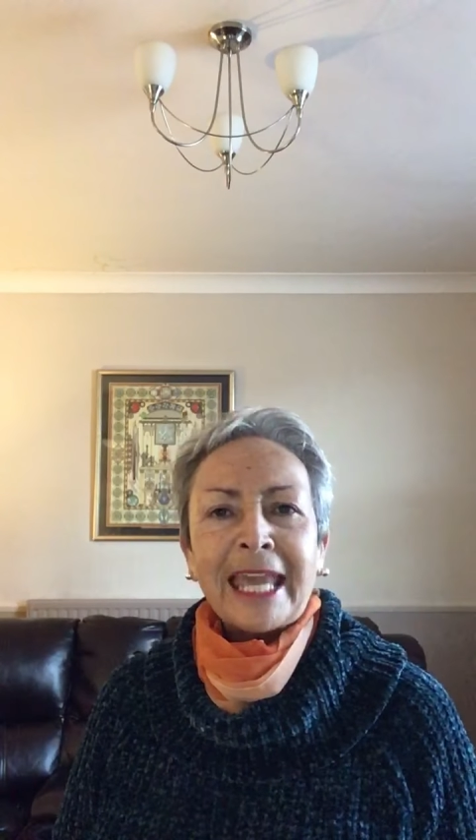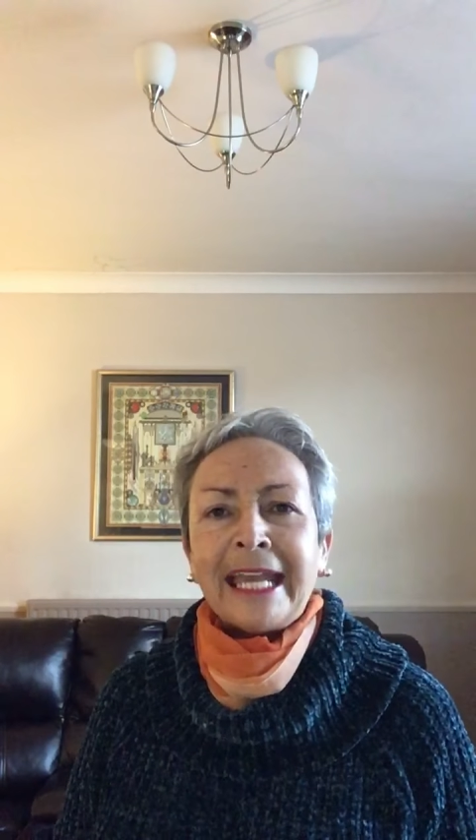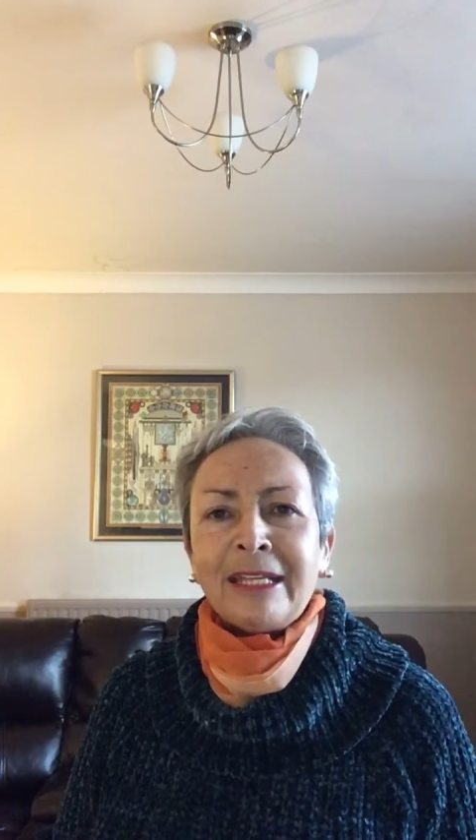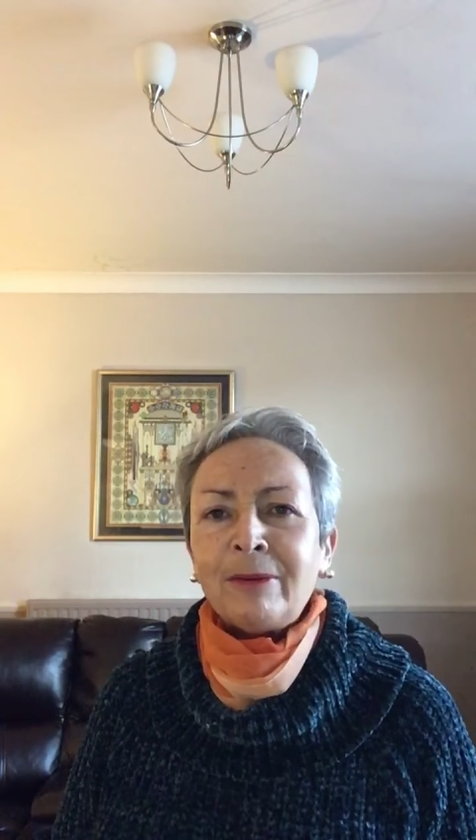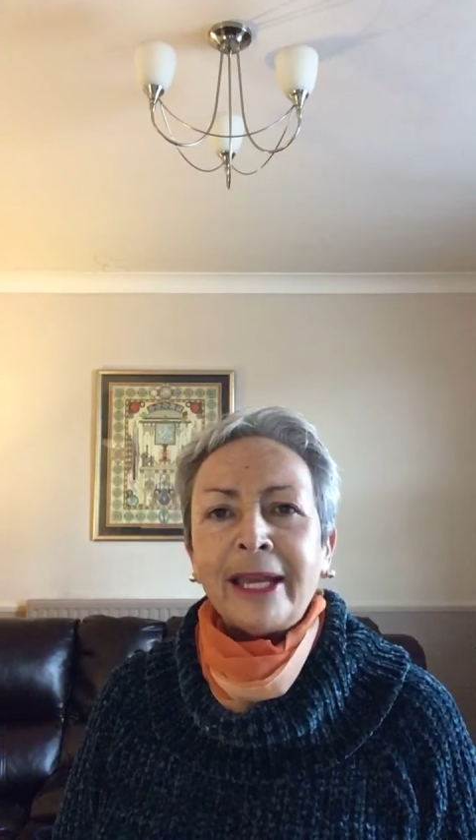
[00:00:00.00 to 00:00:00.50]

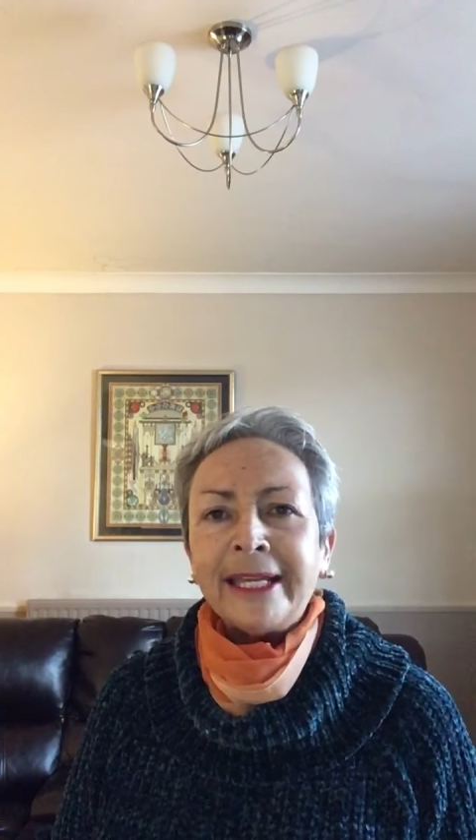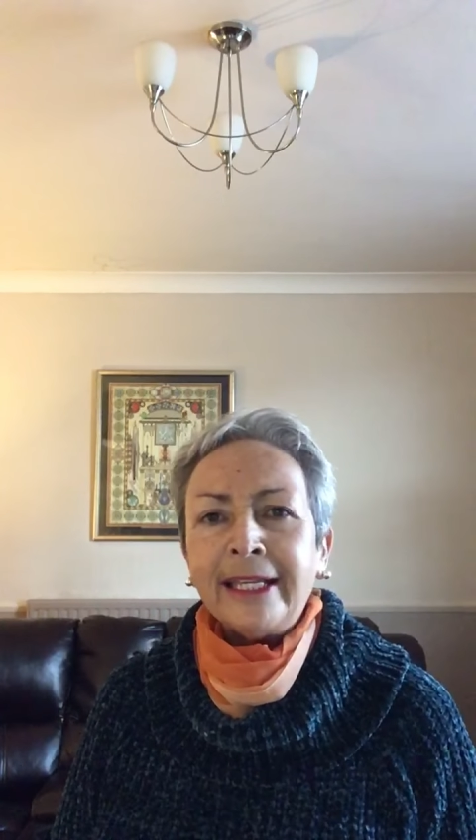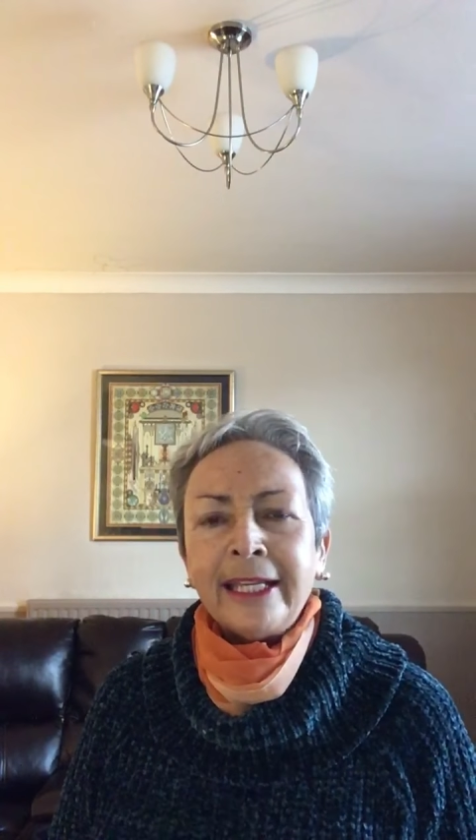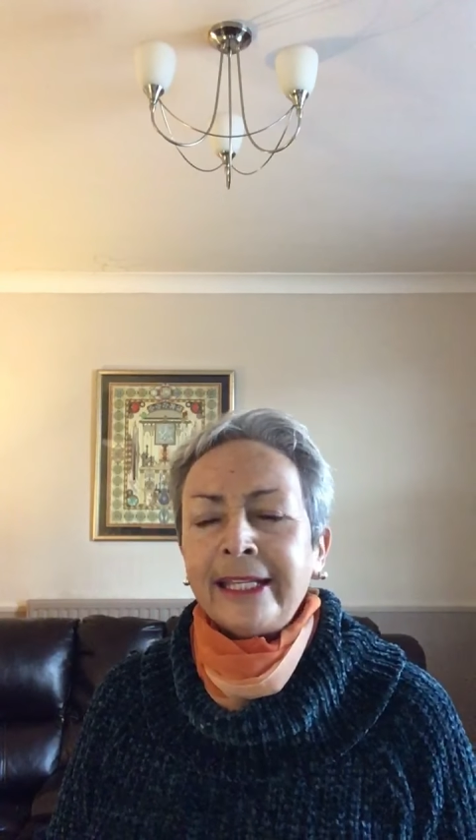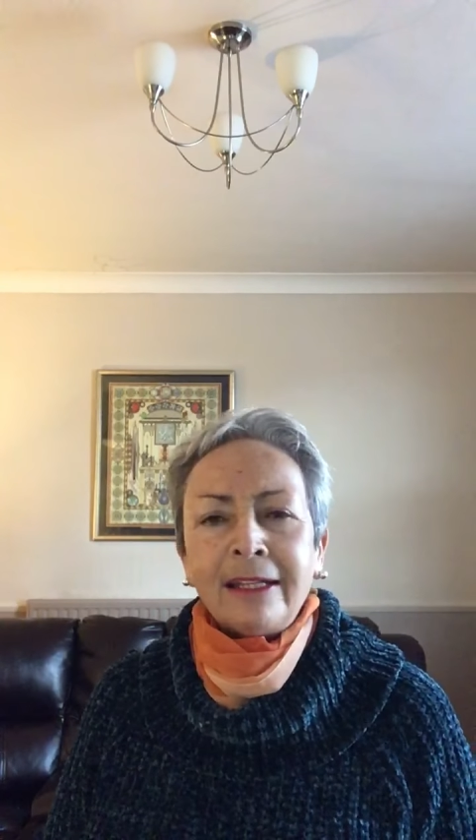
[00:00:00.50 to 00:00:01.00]
Anyway,
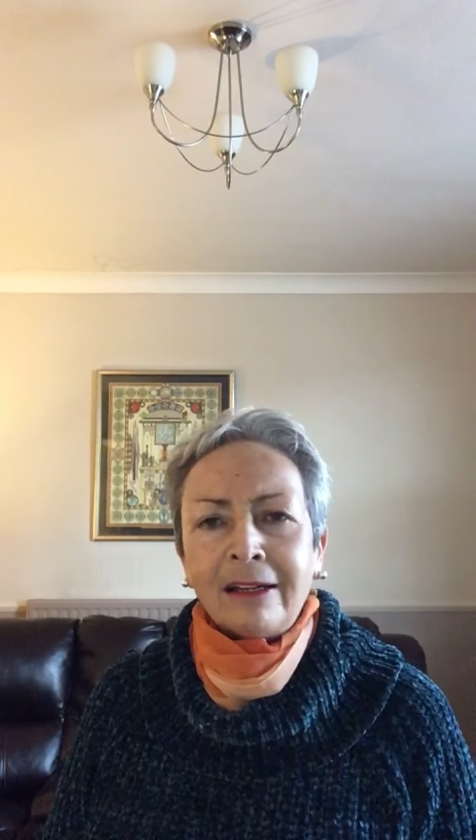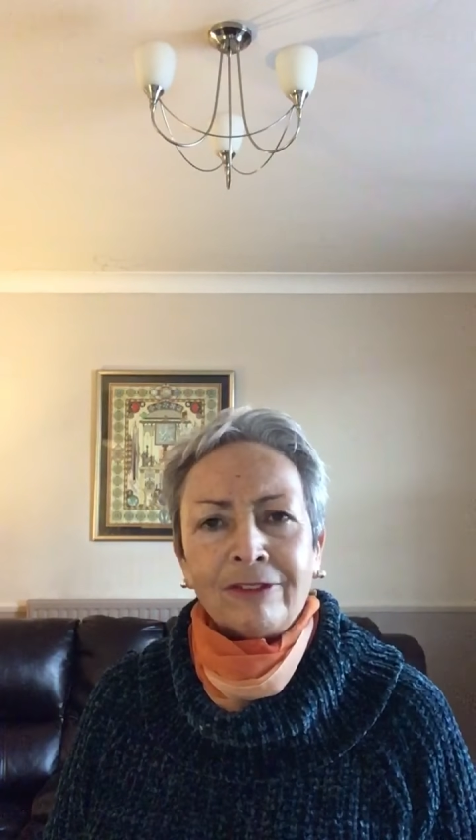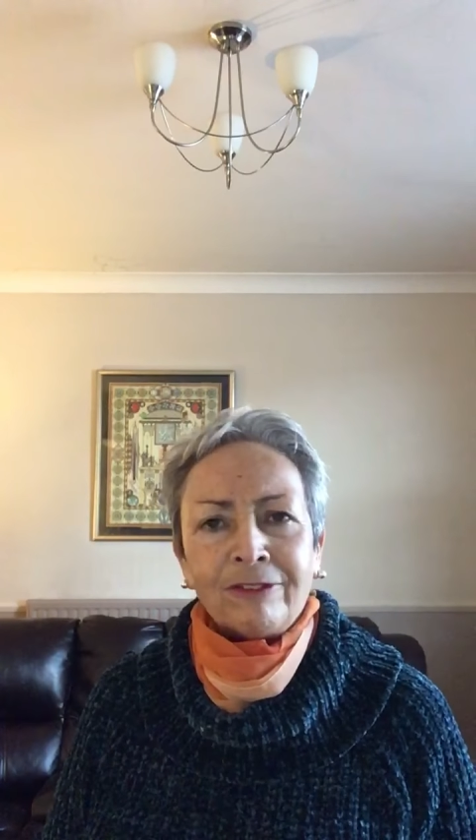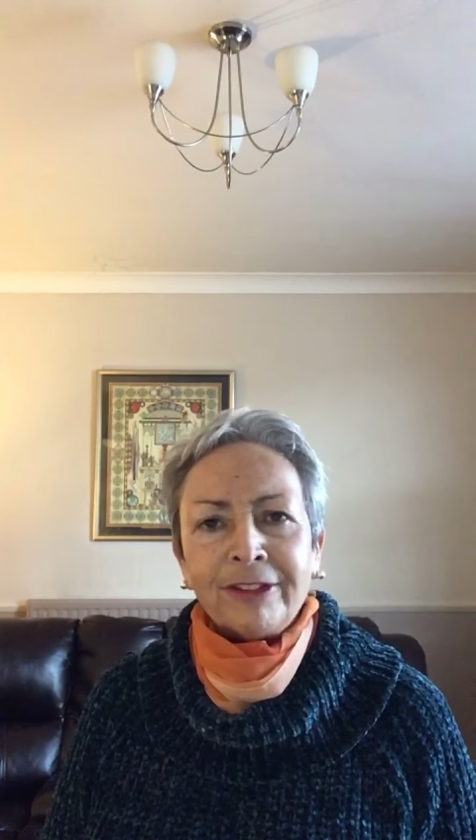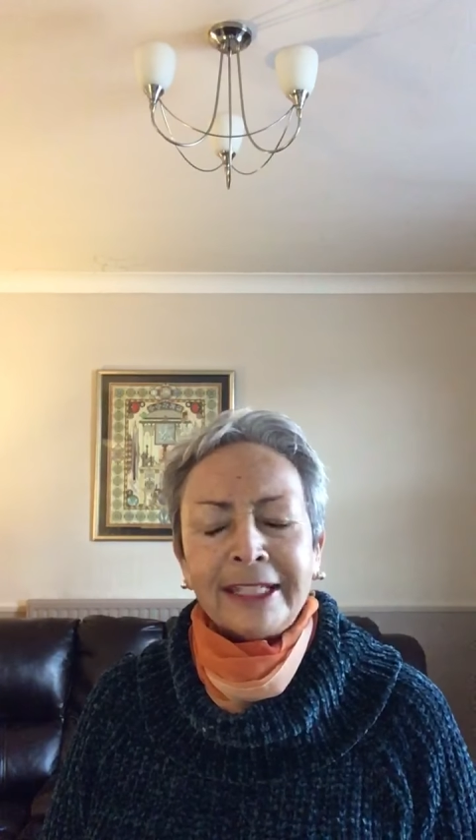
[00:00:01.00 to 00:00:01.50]

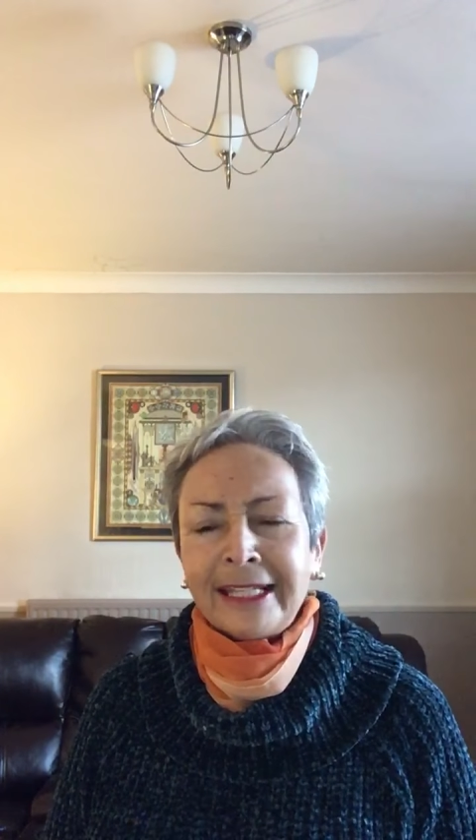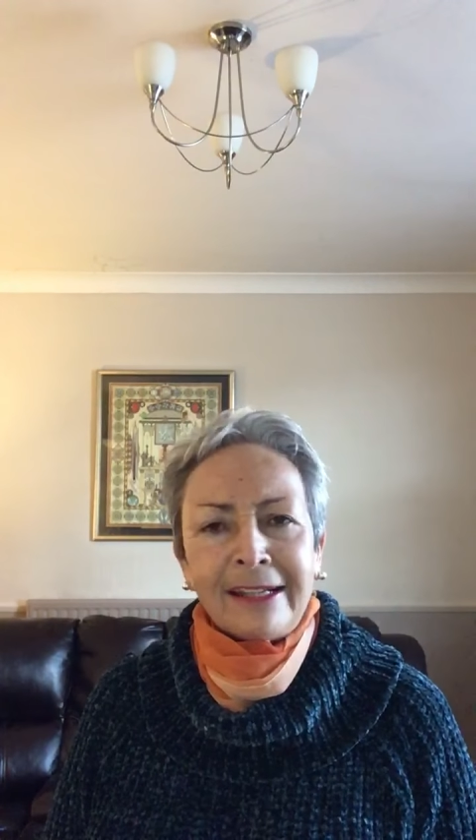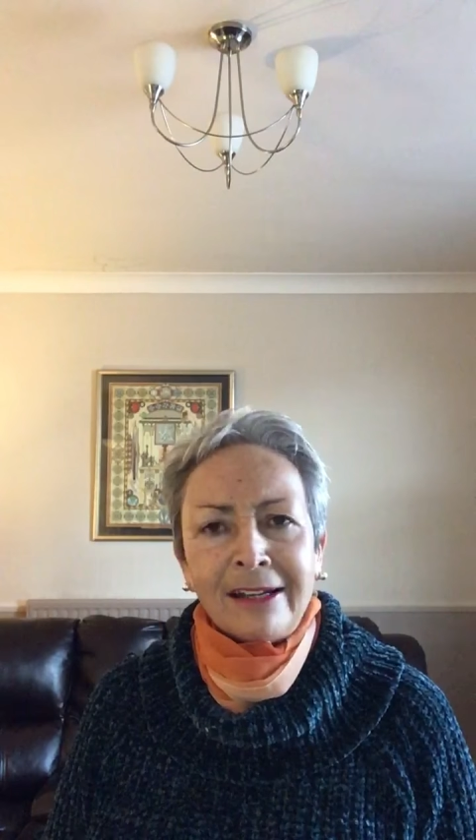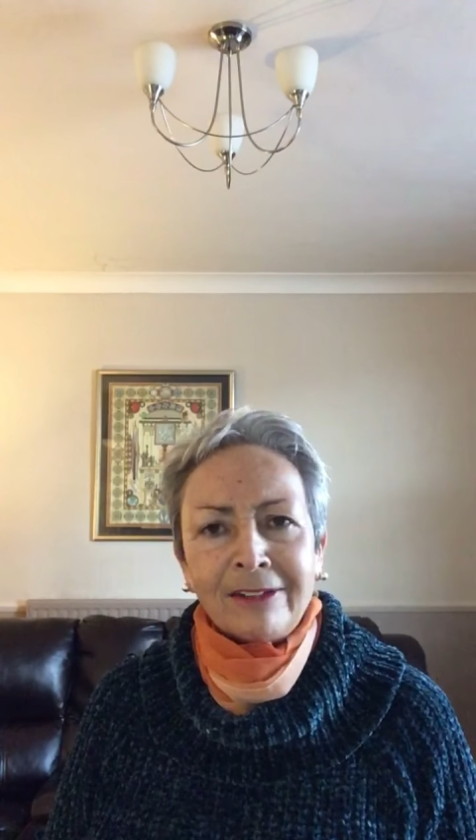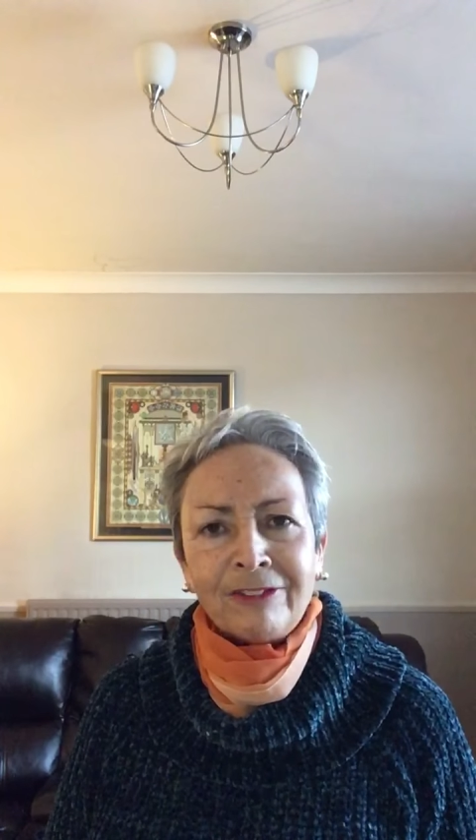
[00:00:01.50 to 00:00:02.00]
enough,
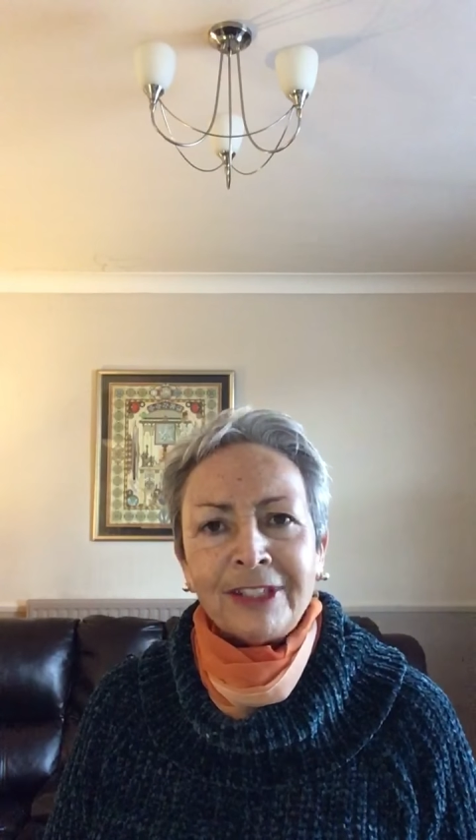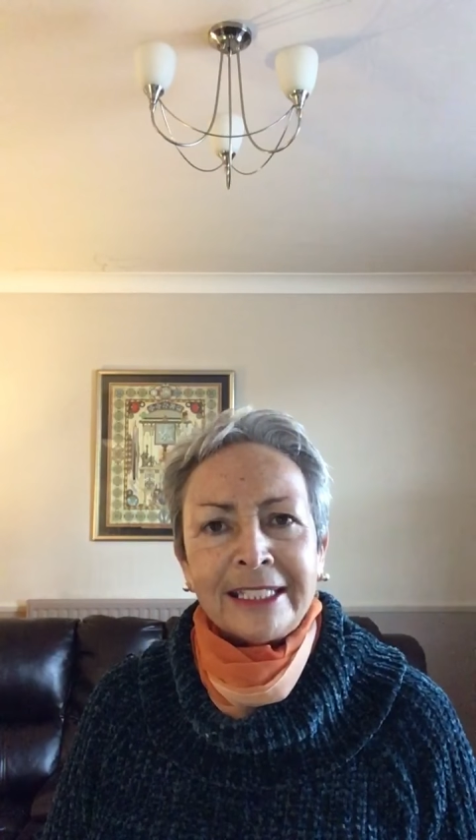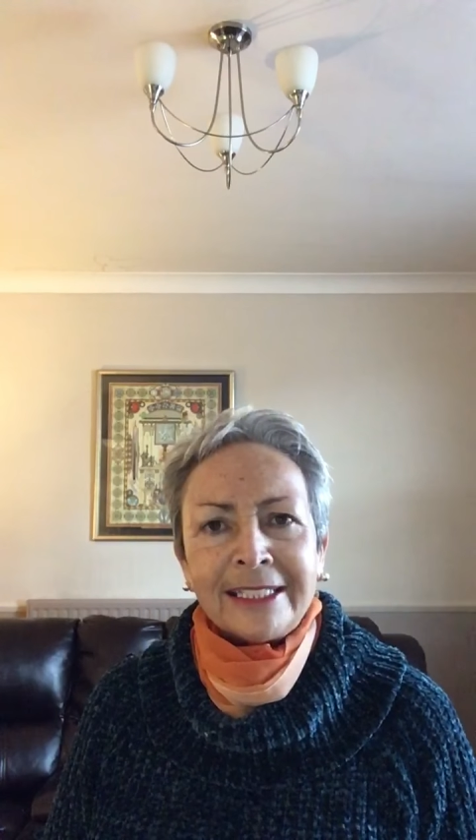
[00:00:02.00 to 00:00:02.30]
enough.